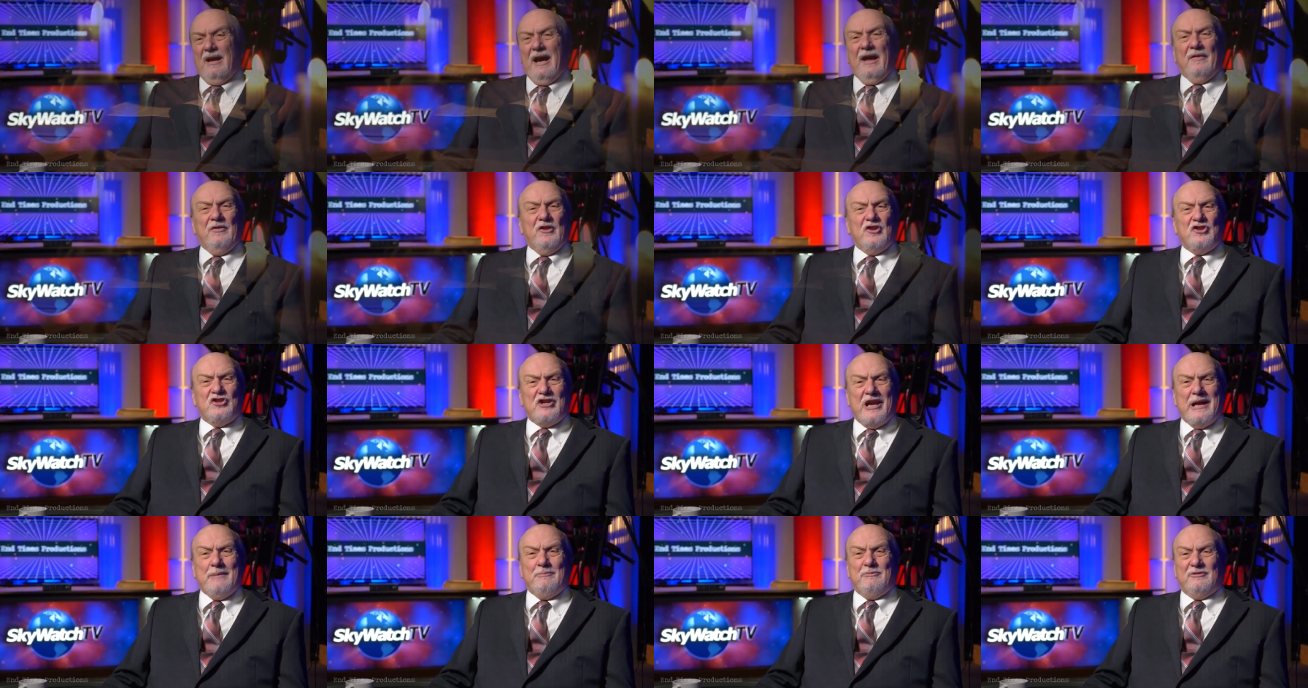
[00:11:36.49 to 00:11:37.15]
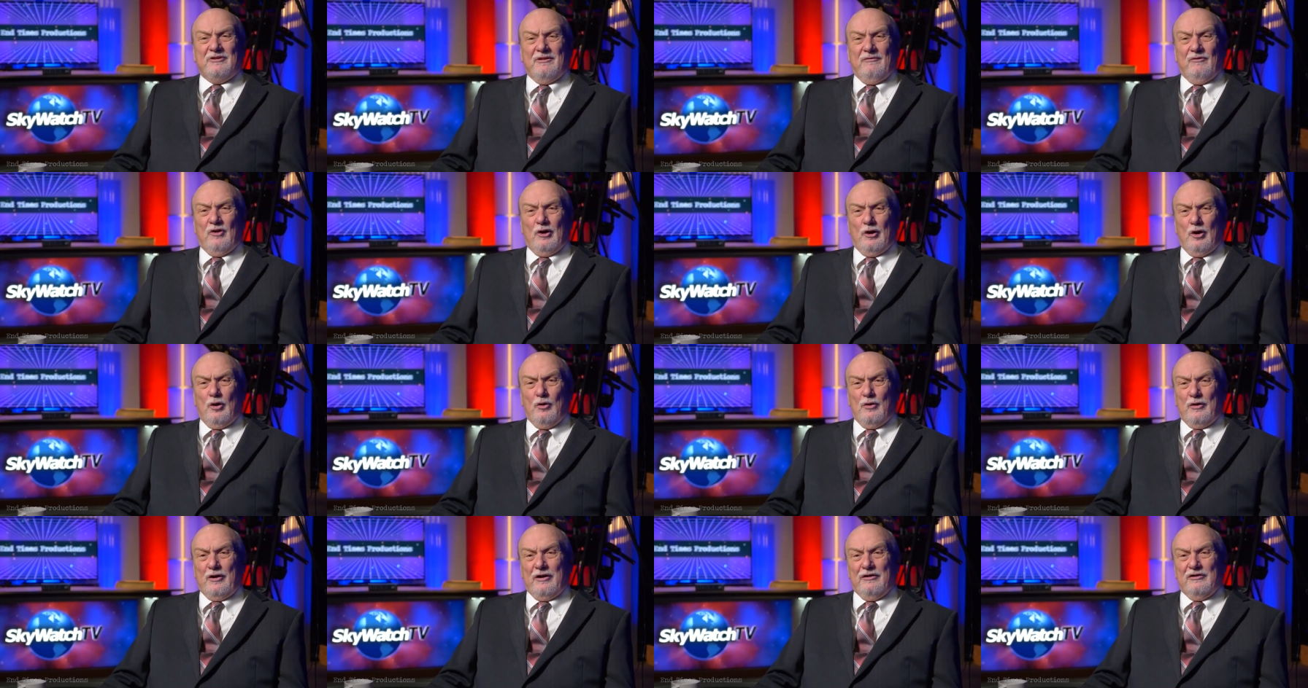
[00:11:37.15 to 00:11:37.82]
"And the shapes of the
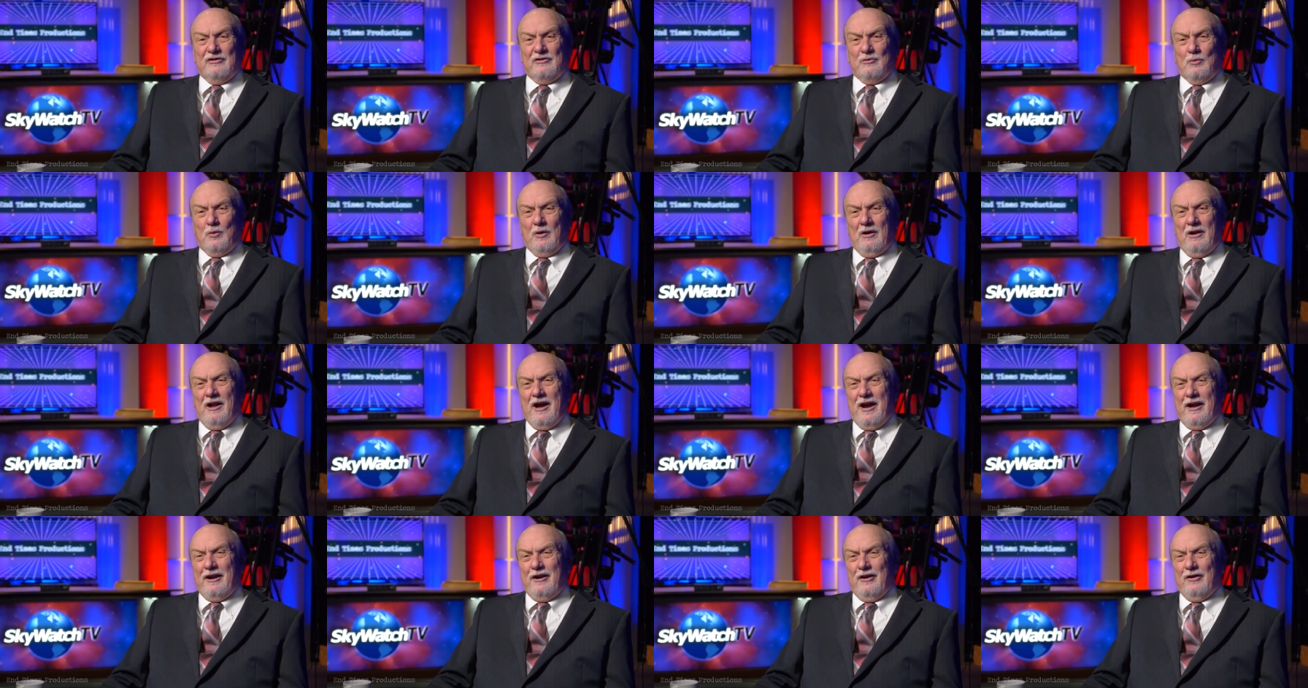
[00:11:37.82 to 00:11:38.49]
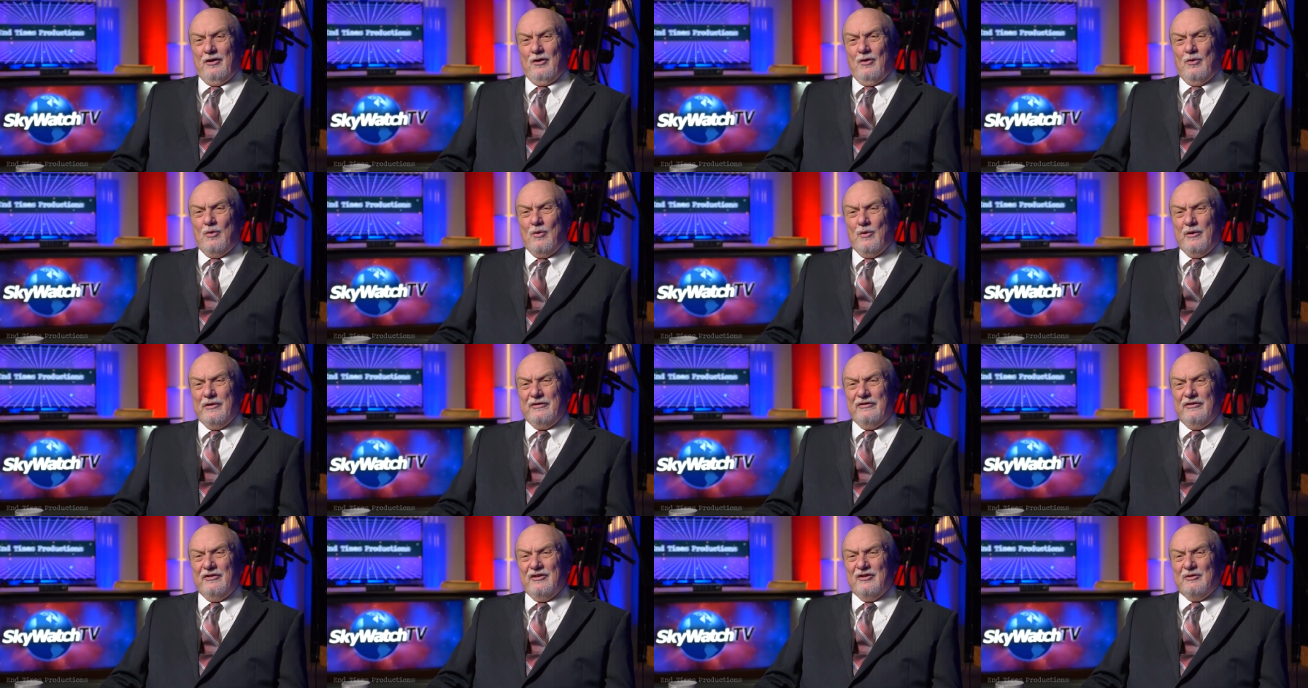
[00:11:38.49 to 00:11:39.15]
locusts were like unto
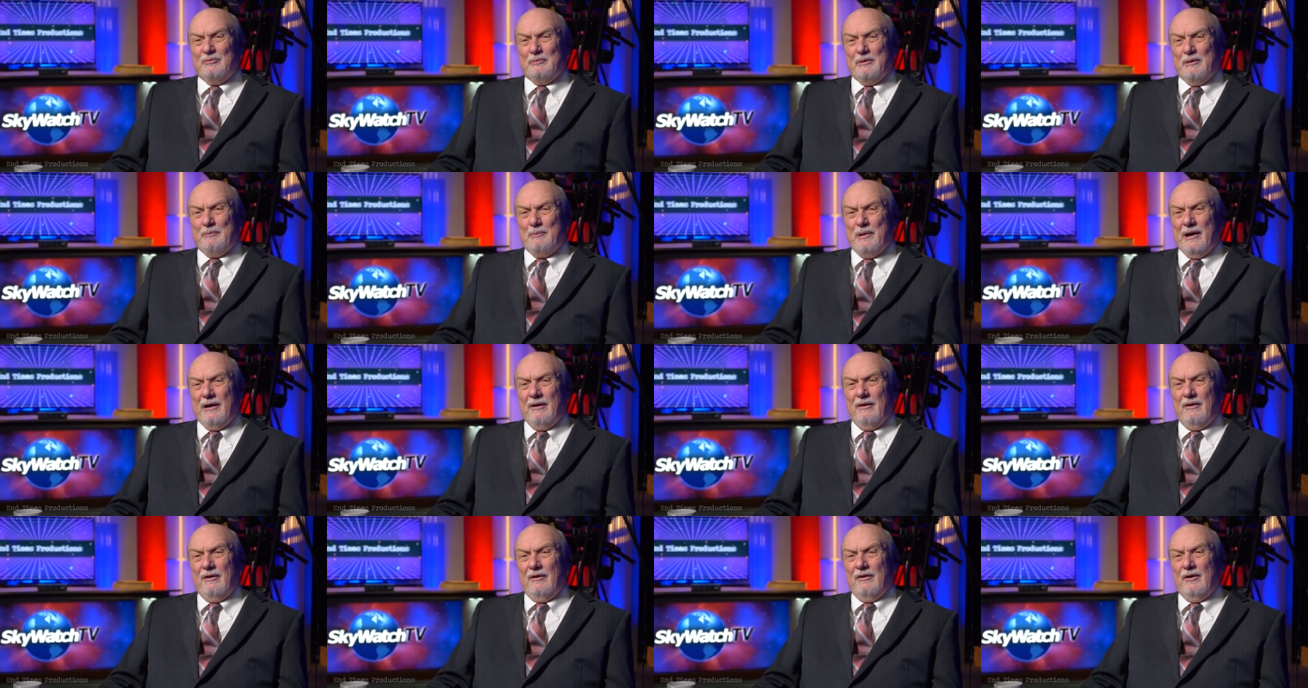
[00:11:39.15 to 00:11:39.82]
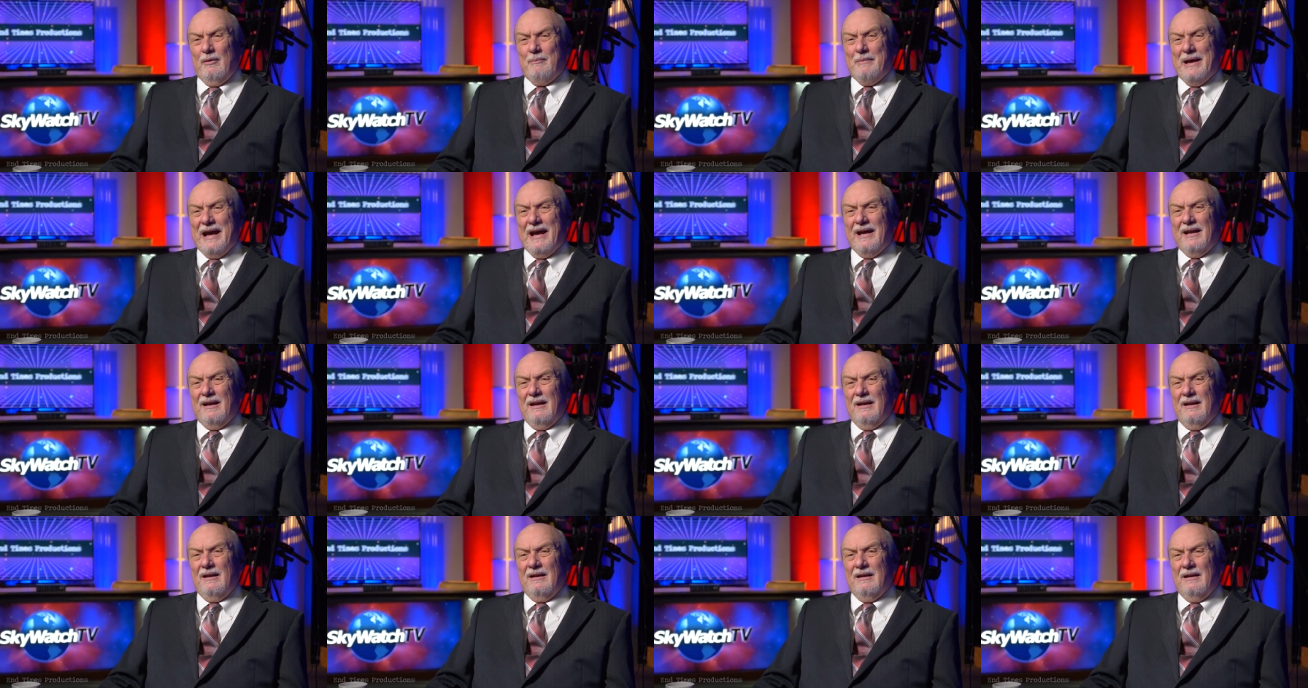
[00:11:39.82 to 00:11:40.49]
horses prepared unto
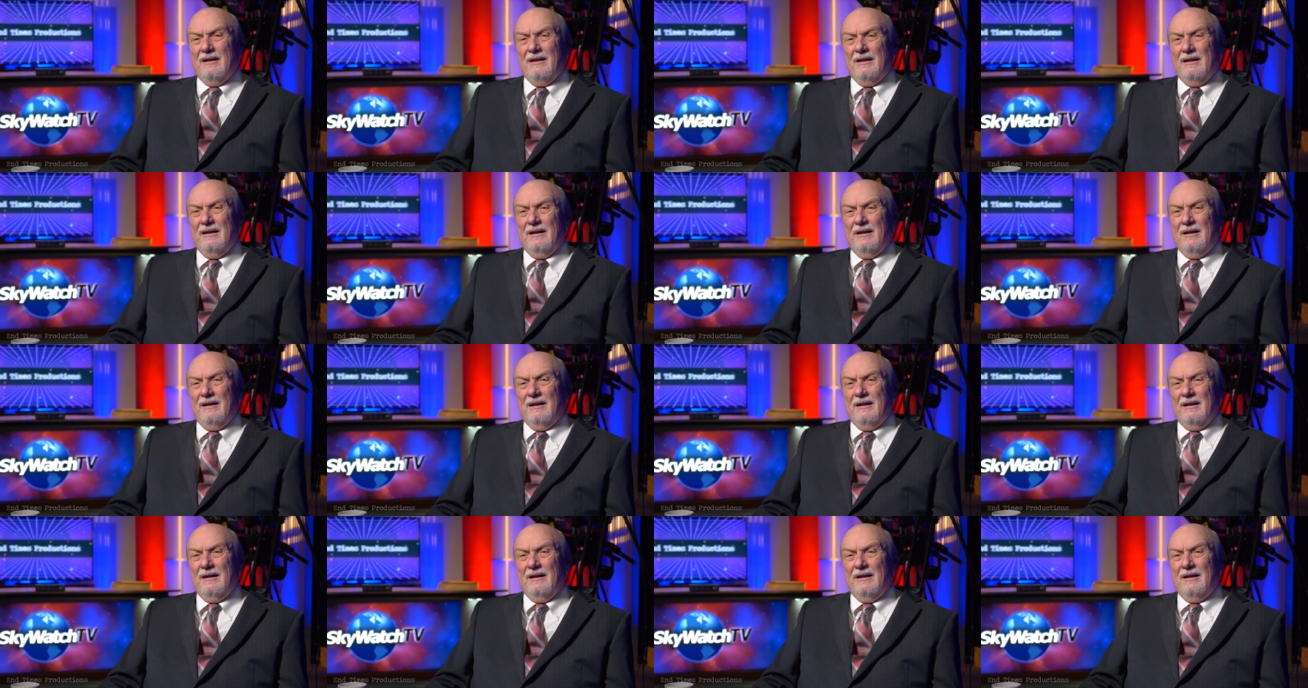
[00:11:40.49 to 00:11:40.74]
battle,